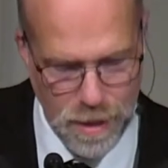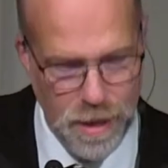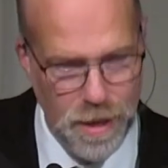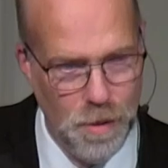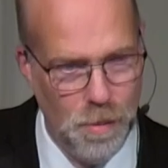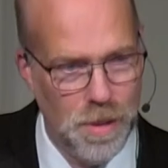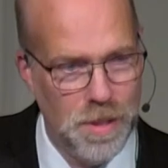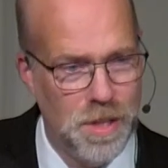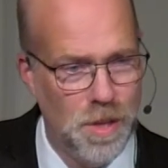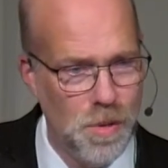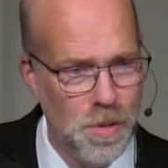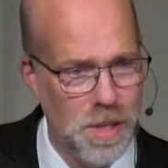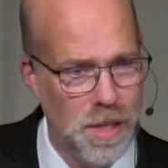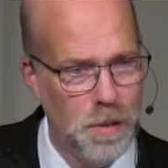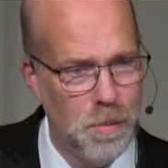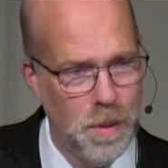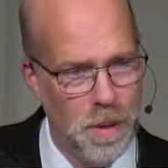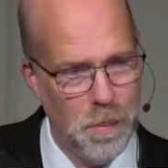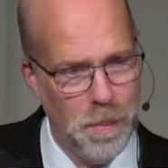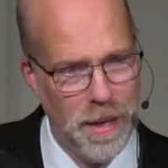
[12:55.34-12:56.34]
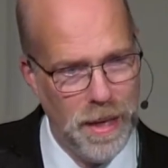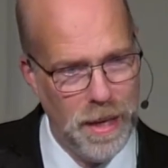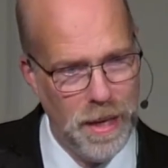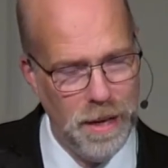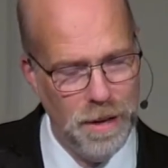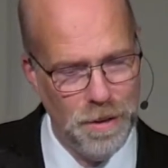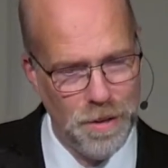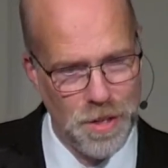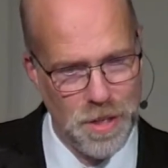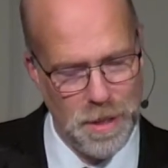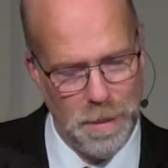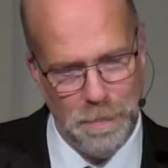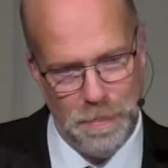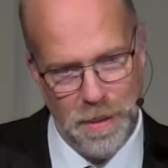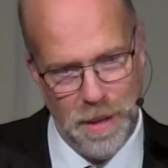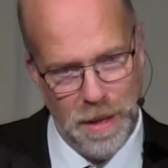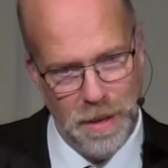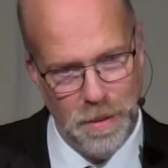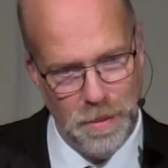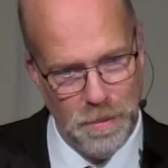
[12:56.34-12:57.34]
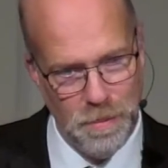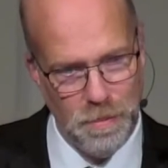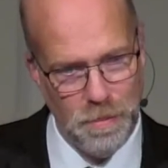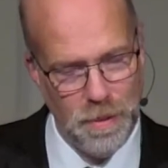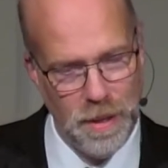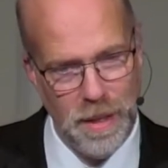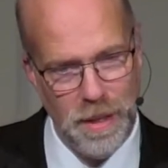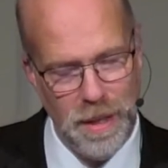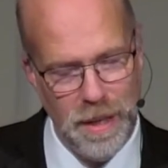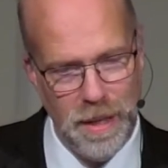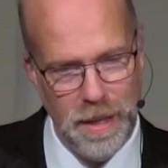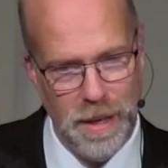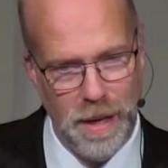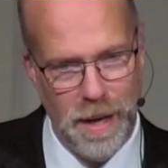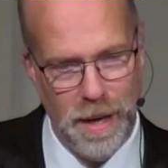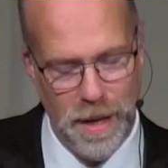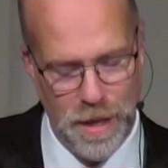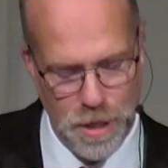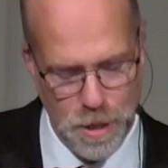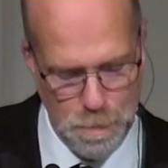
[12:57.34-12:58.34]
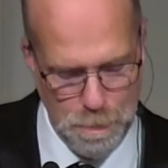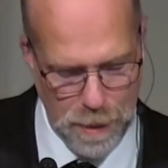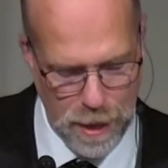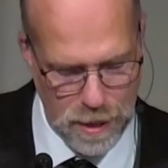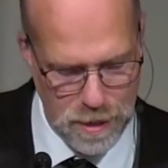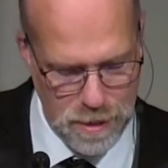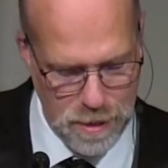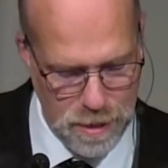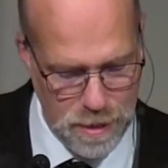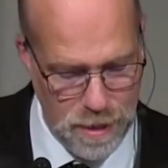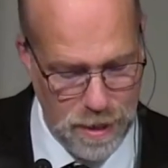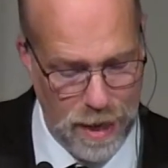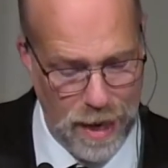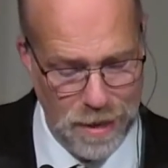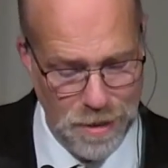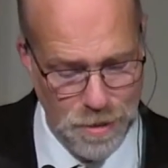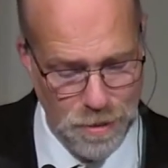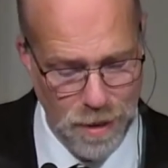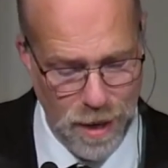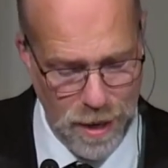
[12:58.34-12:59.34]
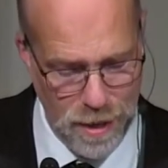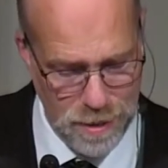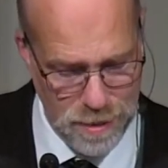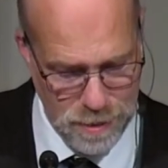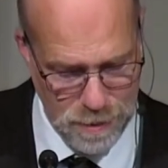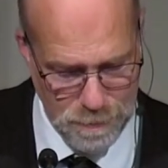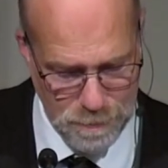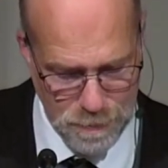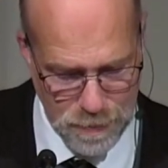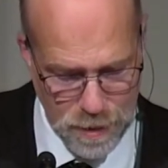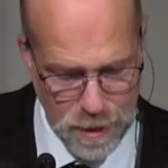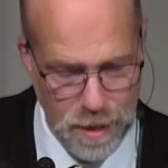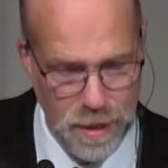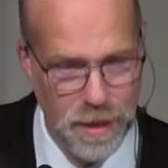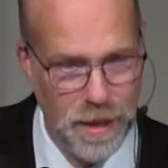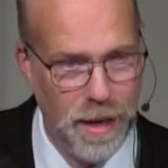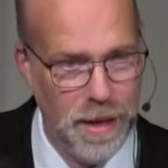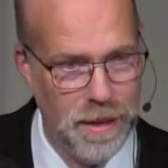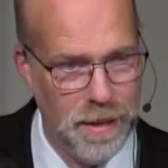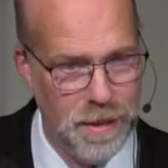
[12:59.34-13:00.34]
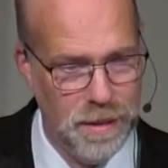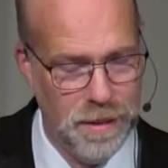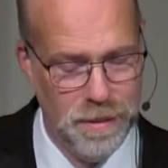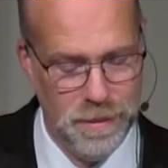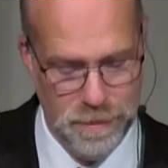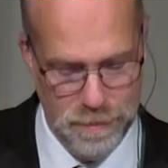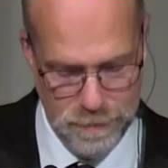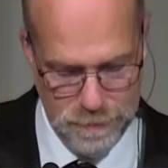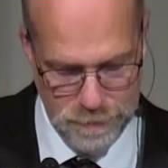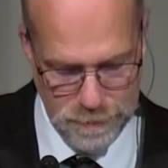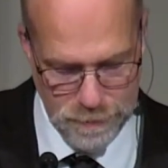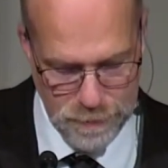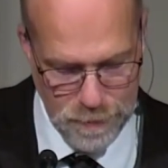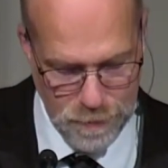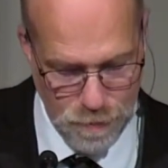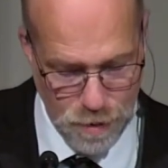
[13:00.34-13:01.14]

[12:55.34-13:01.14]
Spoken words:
It's usually when we hear something really unexpected and great. Like, for